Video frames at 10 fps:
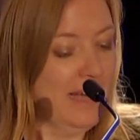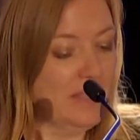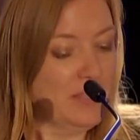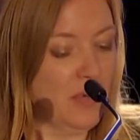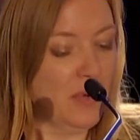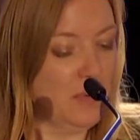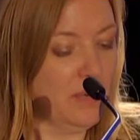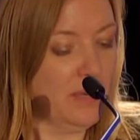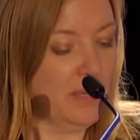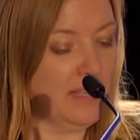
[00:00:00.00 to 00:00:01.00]
So
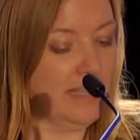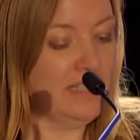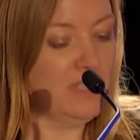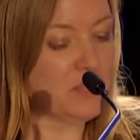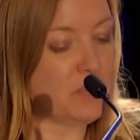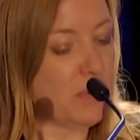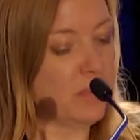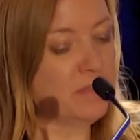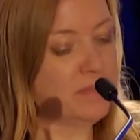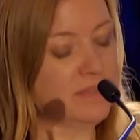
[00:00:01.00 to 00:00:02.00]
in this
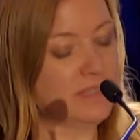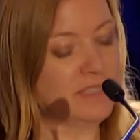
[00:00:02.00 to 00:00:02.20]
role,